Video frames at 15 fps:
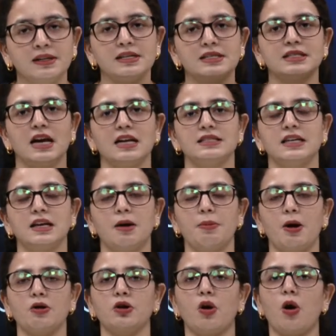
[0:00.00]
been discussing
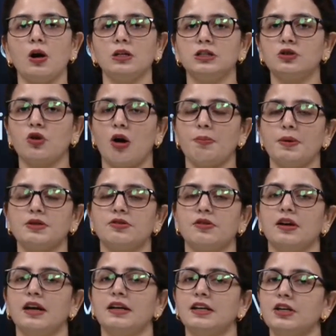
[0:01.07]
about all the topics
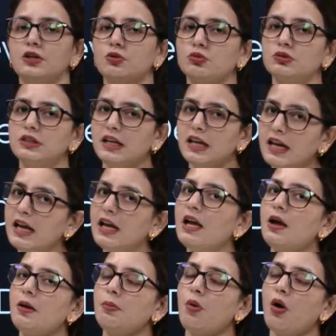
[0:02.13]
related to the
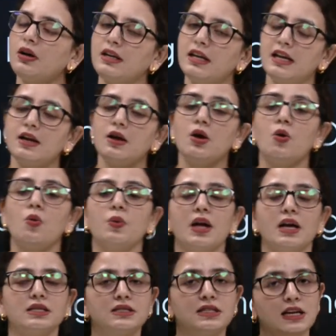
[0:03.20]
botany.
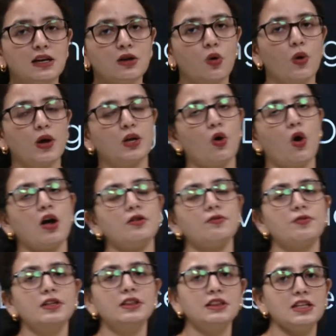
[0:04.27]
We are still going
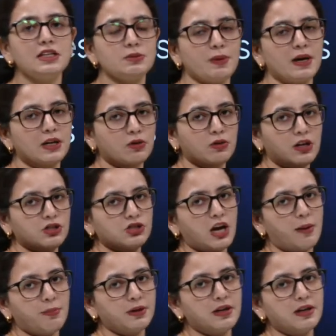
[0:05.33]
on with this particular
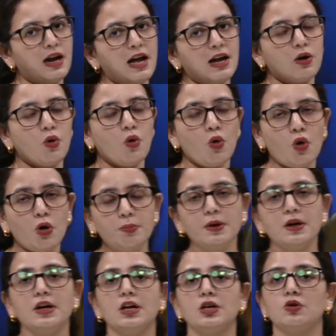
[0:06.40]
chapter. I hope
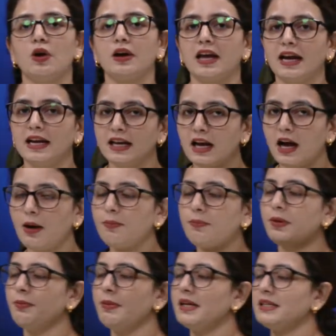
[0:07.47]
you are getting up, you're